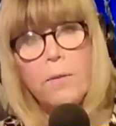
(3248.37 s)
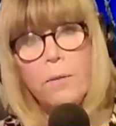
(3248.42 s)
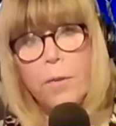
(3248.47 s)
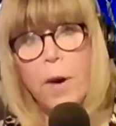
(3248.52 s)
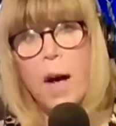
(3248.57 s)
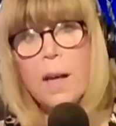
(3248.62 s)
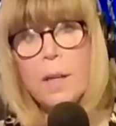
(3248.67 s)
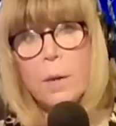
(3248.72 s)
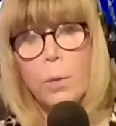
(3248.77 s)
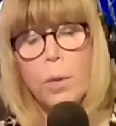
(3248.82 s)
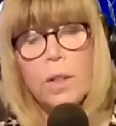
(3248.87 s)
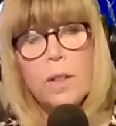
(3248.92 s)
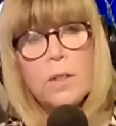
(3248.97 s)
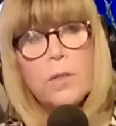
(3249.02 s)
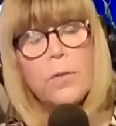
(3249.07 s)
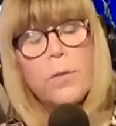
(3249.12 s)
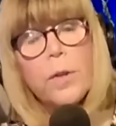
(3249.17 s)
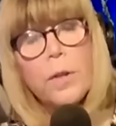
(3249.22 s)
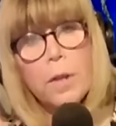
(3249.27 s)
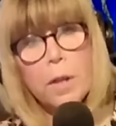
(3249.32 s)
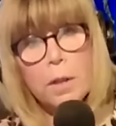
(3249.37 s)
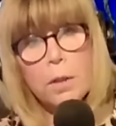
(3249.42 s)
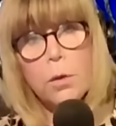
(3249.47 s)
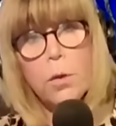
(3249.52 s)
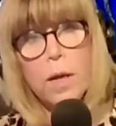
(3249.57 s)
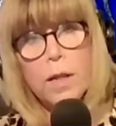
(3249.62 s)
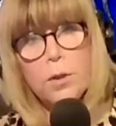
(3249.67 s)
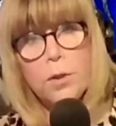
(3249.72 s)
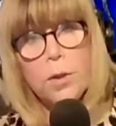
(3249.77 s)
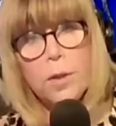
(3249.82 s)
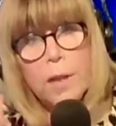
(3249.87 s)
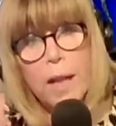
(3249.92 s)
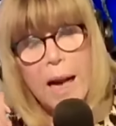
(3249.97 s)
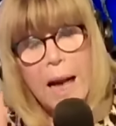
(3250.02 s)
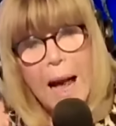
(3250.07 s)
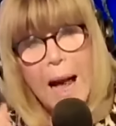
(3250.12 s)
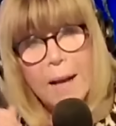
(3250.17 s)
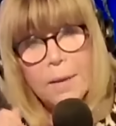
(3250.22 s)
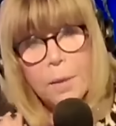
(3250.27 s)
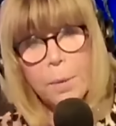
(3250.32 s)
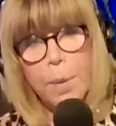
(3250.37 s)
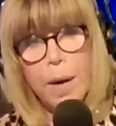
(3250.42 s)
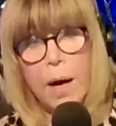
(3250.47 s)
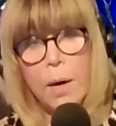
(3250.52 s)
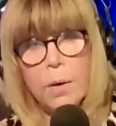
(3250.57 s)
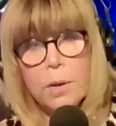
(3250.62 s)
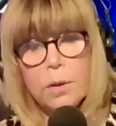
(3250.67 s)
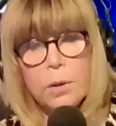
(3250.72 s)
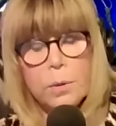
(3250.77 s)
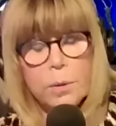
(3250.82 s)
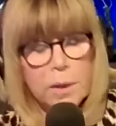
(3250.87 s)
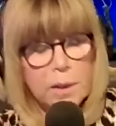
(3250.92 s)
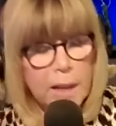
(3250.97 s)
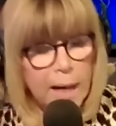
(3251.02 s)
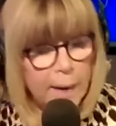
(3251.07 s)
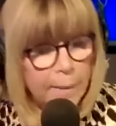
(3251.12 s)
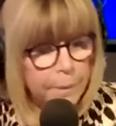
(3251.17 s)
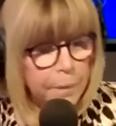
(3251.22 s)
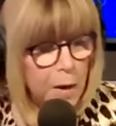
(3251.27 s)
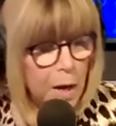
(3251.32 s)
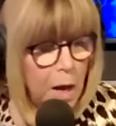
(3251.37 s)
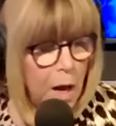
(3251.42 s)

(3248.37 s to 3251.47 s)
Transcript: Fani Willis for the grand jury that had the power to indict.